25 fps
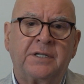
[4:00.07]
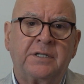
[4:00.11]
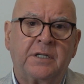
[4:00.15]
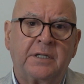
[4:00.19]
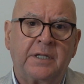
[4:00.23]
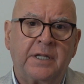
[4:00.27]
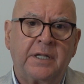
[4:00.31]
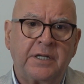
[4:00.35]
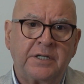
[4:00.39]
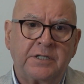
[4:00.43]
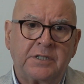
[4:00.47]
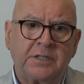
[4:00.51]

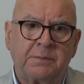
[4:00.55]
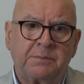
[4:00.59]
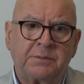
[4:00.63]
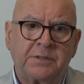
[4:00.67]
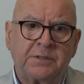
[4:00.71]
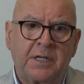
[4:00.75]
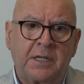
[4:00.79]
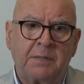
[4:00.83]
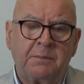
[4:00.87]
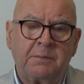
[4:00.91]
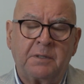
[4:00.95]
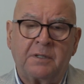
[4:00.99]
leadership
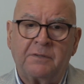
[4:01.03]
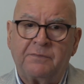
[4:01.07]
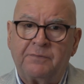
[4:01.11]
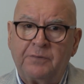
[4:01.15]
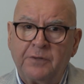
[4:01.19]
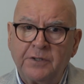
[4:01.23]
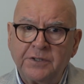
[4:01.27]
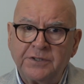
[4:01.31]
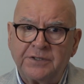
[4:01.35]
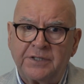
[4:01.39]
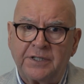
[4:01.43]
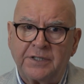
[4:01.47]
team in the
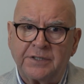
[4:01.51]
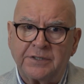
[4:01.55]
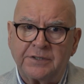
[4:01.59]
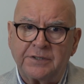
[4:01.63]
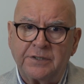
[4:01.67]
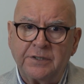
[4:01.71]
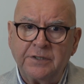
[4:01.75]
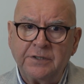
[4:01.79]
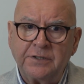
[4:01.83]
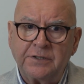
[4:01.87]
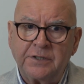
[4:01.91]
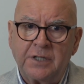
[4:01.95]
first
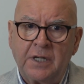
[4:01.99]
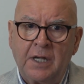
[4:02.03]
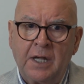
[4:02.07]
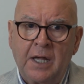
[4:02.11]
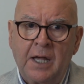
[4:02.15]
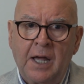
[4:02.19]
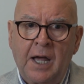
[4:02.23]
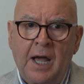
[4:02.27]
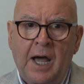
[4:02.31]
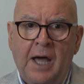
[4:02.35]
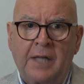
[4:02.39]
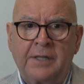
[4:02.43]
instance,
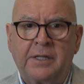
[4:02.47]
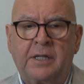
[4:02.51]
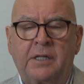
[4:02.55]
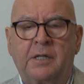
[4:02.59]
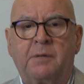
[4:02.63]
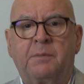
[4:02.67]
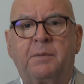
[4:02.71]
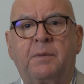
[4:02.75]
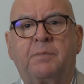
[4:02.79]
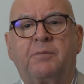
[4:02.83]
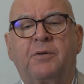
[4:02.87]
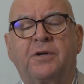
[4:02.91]
and then
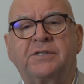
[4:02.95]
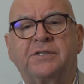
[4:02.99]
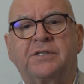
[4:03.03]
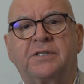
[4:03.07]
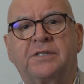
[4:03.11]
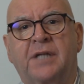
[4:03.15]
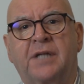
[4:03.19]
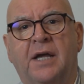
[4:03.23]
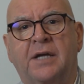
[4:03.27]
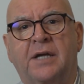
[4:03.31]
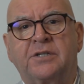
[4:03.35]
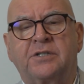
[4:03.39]
there'd be
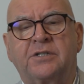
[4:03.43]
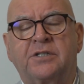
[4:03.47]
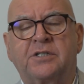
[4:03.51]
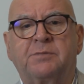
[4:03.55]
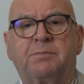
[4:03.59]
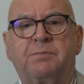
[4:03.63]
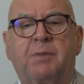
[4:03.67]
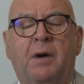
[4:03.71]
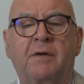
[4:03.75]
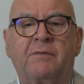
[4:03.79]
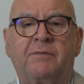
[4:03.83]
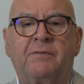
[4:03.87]
presentations
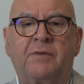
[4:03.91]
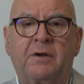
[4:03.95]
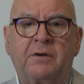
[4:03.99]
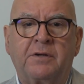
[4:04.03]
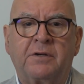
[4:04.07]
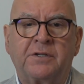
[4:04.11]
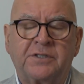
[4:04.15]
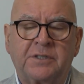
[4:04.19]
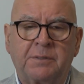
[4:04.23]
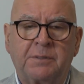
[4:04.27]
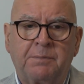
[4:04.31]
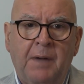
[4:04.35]
by
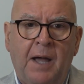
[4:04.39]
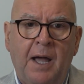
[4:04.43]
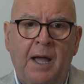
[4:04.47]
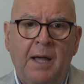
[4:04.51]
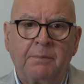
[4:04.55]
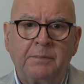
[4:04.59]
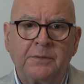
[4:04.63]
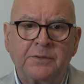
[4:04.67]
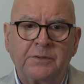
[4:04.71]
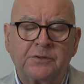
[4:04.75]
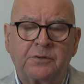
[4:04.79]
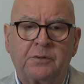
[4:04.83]
various
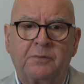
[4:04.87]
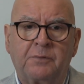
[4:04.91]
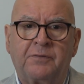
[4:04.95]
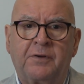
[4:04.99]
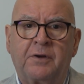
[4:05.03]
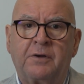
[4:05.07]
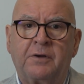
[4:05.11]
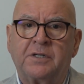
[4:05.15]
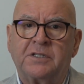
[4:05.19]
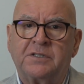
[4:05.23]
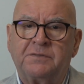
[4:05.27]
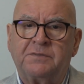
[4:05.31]
departments or
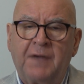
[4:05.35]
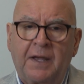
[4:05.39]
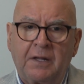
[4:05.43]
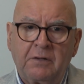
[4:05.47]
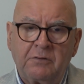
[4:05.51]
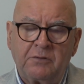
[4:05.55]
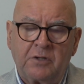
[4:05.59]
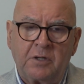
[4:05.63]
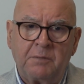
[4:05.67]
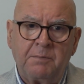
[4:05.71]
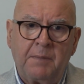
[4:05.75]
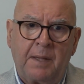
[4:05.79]
various
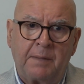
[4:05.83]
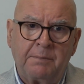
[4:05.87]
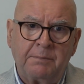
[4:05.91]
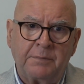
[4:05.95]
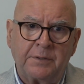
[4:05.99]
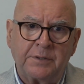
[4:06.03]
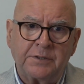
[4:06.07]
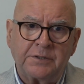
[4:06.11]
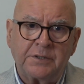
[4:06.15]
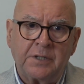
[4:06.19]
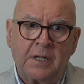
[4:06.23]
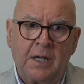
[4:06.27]
faculty
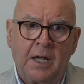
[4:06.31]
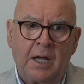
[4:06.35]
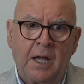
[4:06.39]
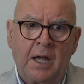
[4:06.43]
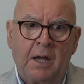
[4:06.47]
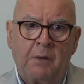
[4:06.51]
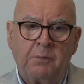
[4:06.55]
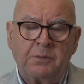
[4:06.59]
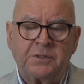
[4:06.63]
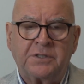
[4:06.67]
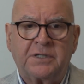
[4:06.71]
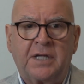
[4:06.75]
members,
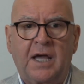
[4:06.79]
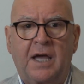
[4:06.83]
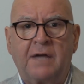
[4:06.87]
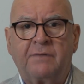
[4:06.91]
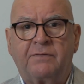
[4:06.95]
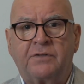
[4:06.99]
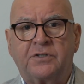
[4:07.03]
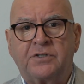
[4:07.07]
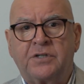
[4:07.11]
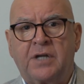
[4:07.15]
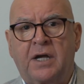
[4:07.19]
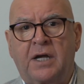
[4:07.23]
which gave
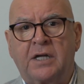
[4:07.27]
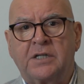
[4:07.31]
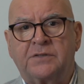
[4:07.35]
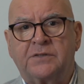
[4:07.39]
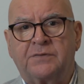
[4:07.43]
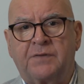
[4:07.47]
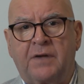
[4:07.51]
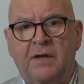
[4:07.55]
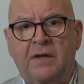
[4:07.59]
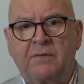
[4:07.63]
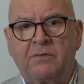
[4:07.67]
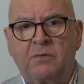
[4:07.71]
a chance
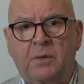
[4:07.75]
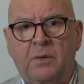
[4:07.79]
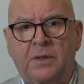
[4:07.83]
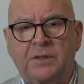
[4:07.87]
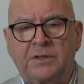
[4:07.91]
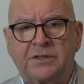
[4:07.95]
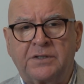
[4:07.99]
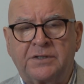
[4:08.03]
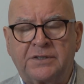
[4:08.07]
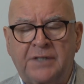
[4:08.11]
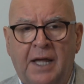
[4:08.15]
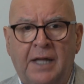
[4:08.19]
for everyone
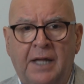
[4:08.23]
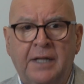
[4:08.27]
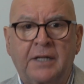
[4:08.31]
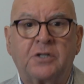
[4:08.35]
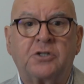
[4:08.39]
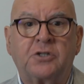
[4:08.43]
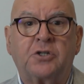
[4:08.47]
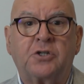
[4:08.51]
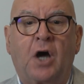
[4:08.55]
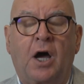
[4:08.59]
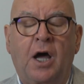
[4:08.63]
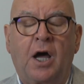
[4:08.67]
to start a
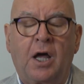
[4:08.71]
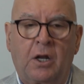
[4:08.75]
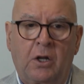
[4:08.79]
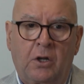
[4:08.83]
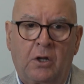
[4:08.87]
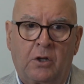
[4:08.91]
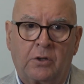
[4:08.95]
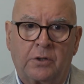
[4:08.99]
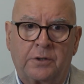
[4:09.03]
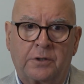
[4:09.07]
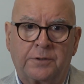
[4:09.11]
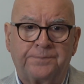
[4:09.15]

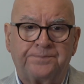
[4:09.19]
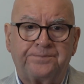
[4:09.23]
dialogue.